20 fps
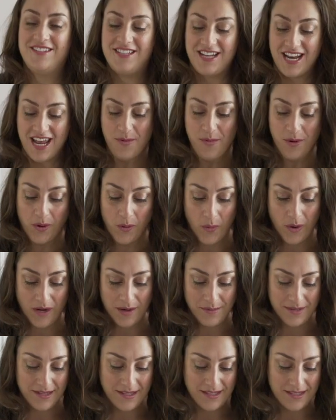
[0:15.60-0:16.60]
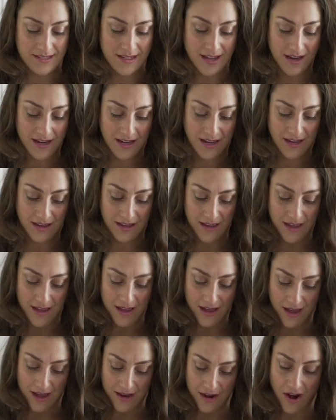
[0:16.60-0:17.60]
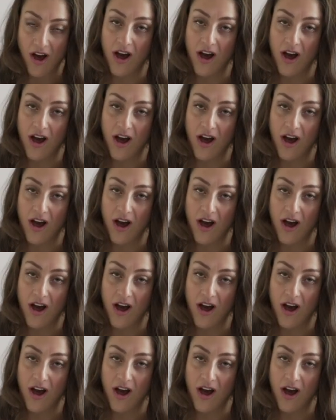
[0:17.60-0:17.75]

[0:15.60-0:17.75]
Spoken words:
Today we're going to be designing an